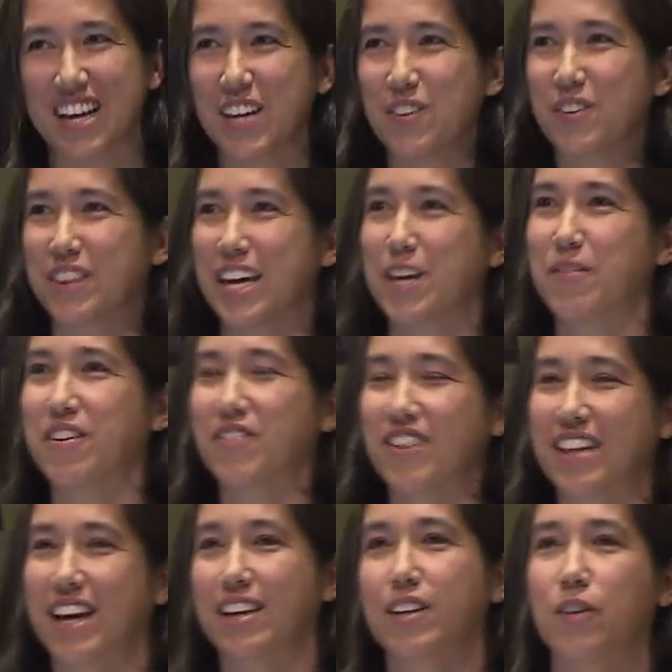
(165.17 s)
Blaine will thank me
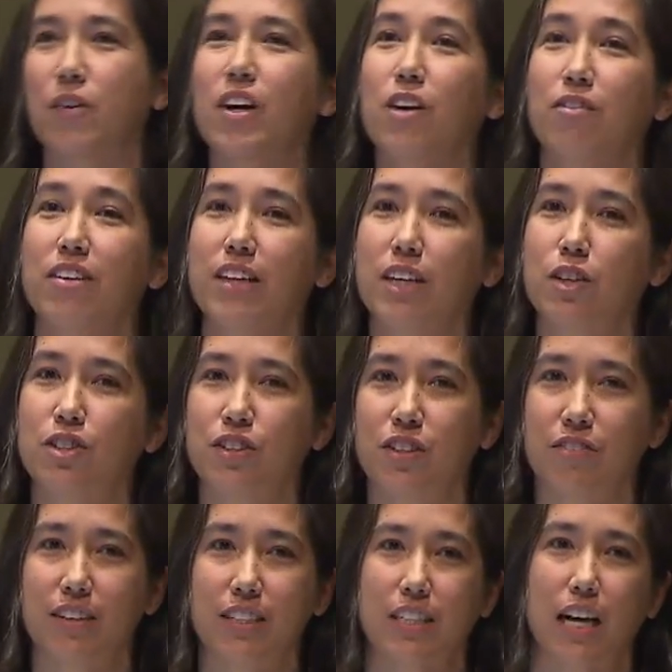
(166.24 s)
for that. No, really, you
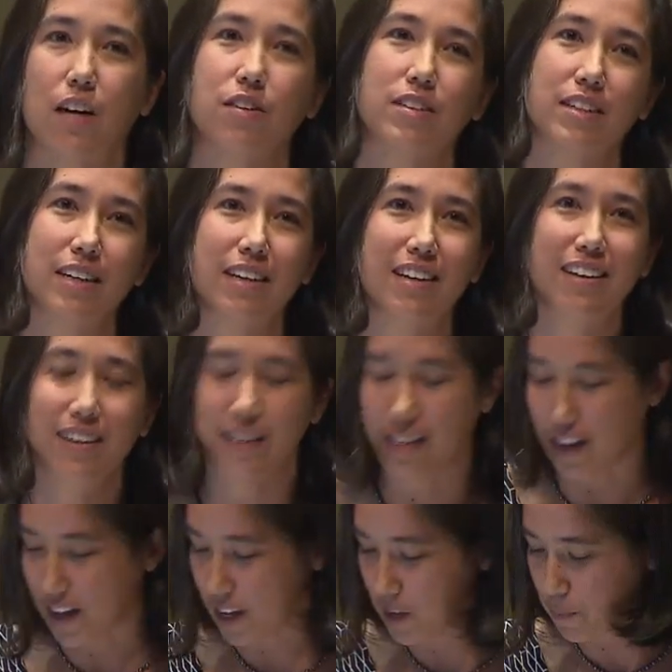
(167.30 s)
should reach out
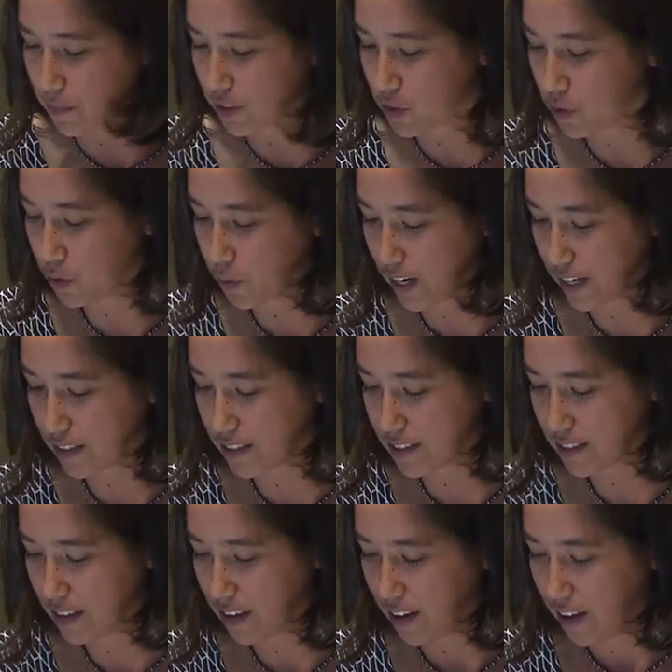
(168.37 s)
um, to
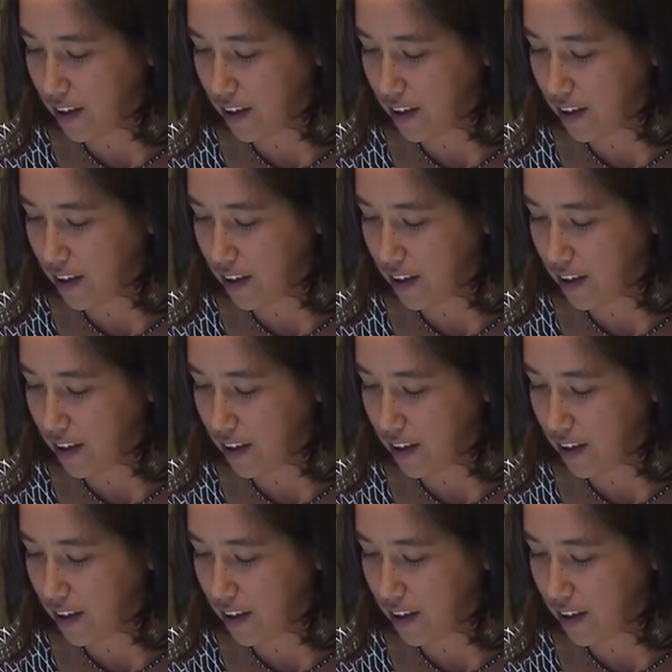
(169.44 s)
us.